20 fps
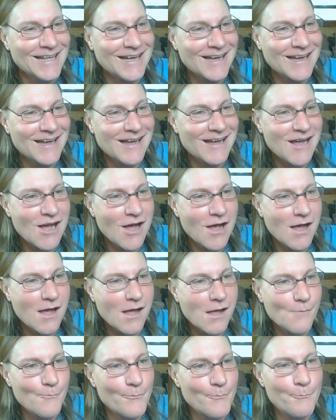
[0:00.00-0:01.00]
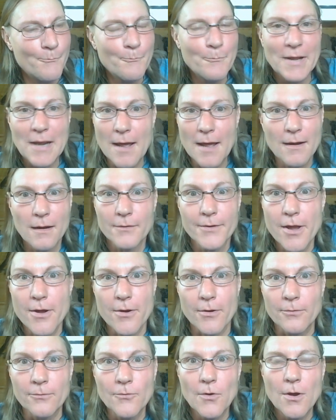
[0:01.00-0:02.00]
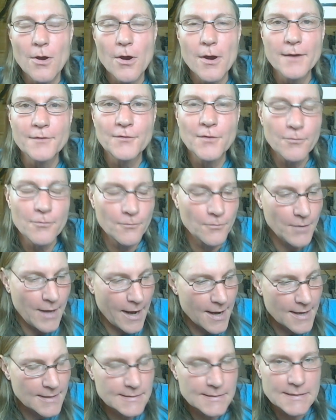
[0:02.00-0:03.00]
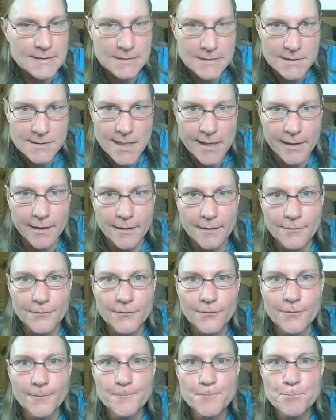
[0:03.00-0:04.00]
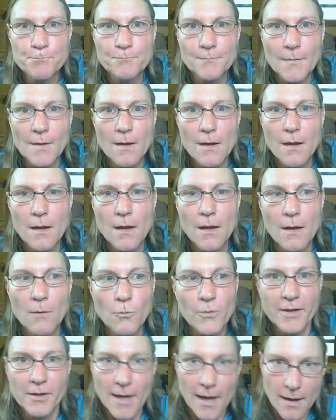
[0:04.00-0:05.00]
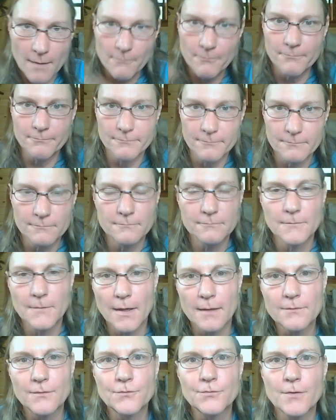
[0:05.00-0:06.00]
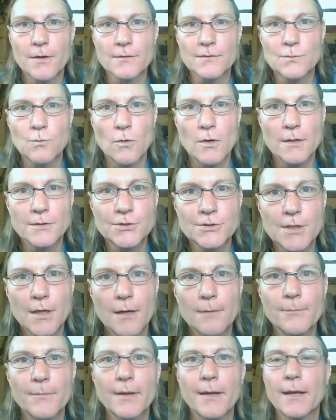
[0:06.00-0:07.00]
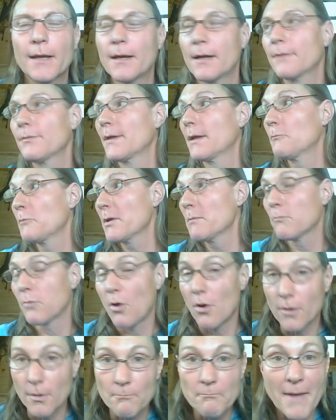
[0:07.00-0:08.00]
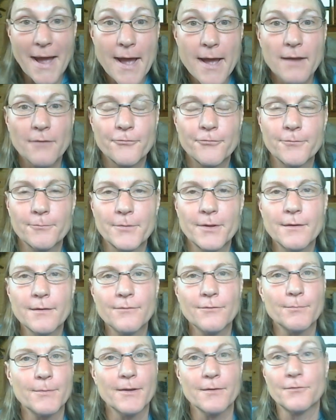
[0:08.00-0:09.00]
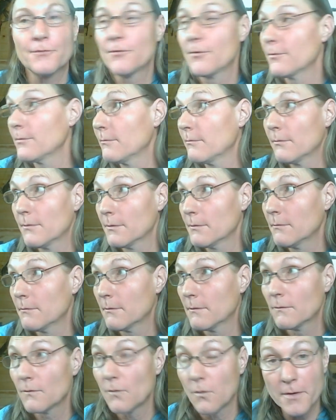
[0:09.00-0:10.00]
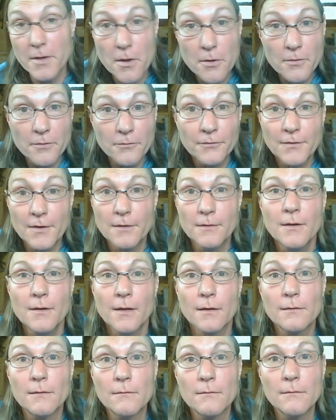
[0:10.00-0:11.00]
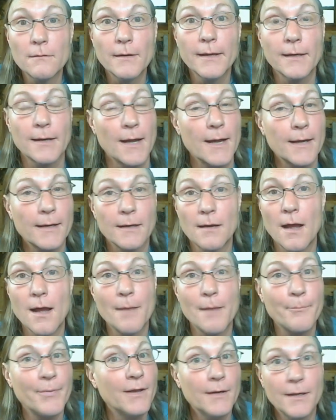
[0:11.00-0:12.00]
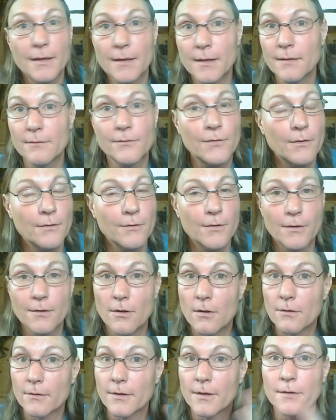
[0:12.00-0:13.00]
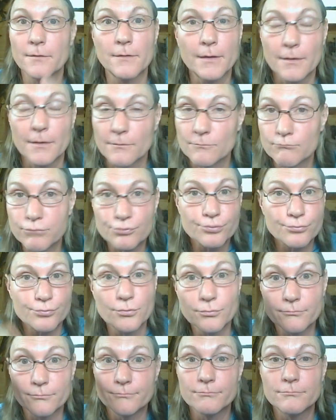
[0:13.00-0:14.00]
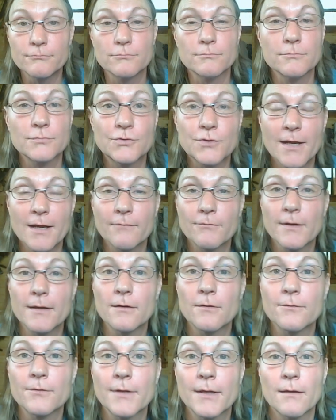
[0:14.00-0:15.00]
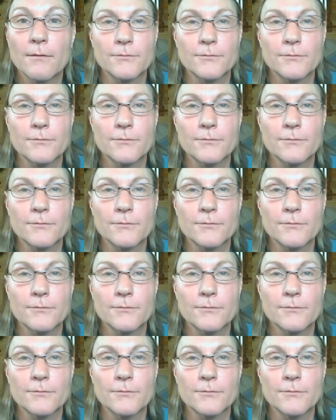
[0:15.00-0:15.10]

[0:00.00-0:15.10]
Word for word: uh, but I don't know. All right, so as it stands, uh, we got got the trucks washed up and then we brought them back from Ken's place. So the, the Toyota's sitting here and I can hop in, in it and turn it on and, and vroom, drive right on down,